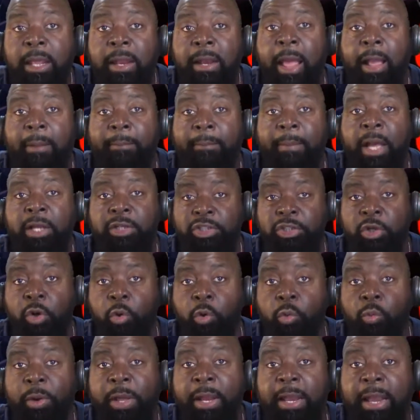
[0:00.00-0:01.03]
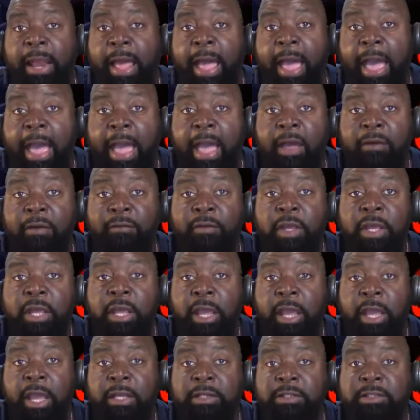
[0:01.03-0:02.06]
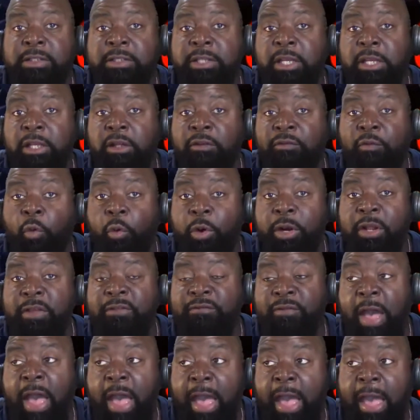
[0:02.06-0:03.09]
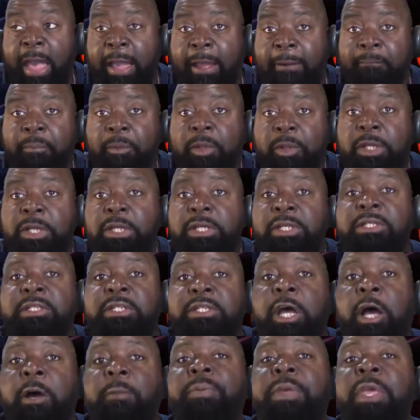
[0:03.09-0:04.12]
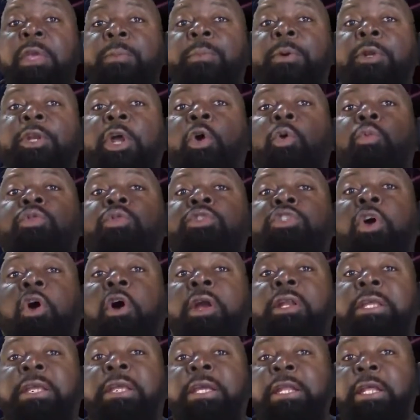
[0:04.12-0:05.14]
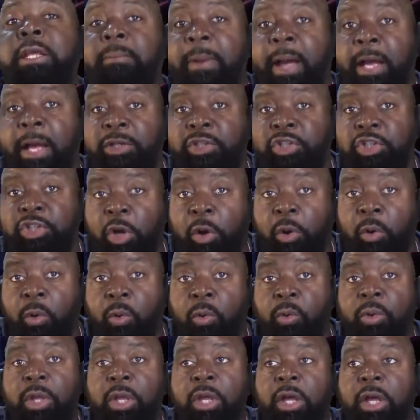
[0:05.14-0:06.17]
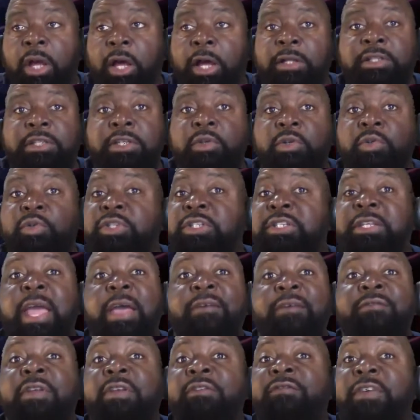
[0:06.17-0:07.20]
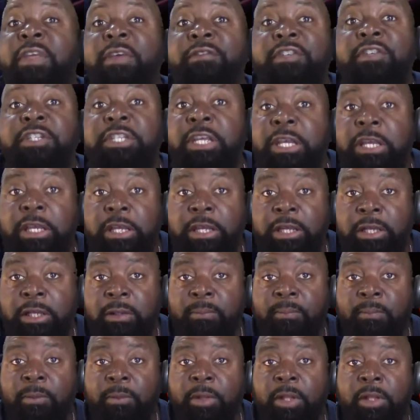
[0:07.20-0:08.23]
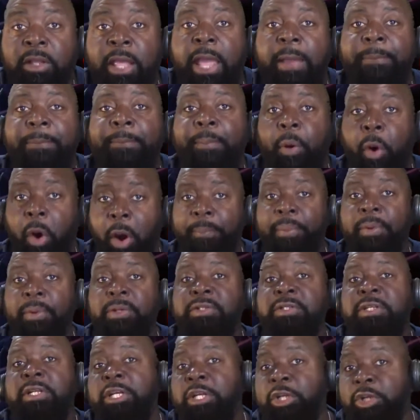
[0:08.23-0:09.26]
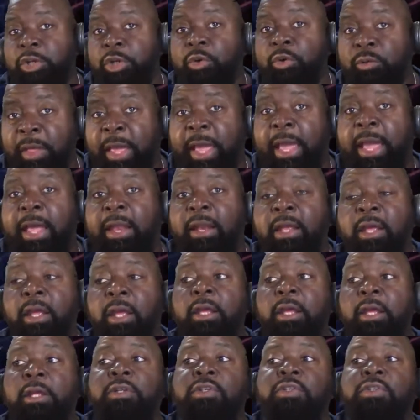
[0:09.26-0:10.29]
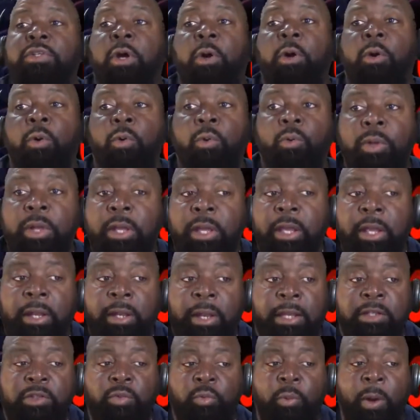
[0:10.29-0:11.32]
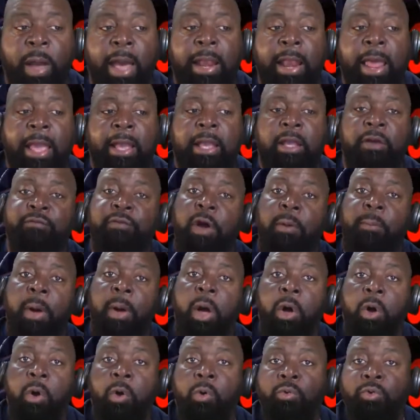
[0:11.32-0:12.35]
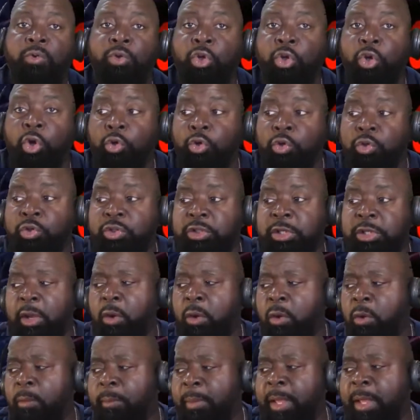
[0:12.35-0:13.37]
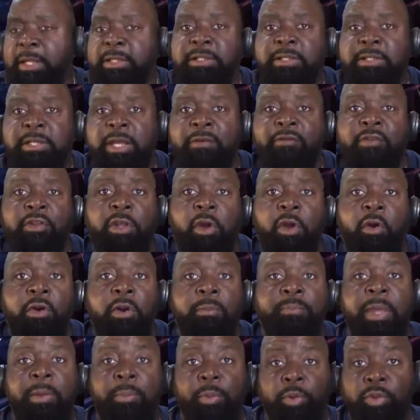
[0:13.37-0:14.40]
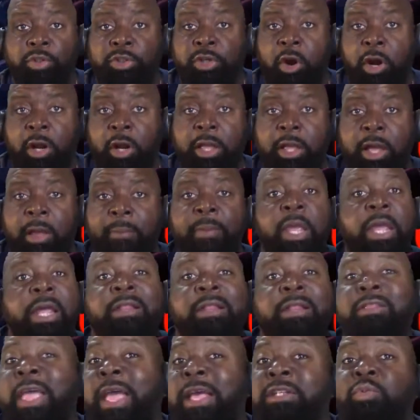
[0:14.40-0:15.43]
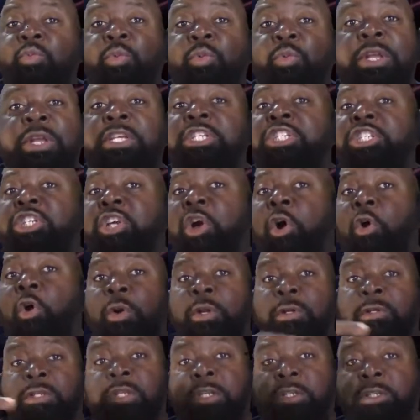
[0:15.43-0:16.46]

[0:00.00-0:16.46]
Like my show went live at 6:45. Some people don't start getting my show until 7:15. They purposely do that. So that's why, like, if I'm on, you say, oh man, at 7:30, people start coming. That's when it's showing.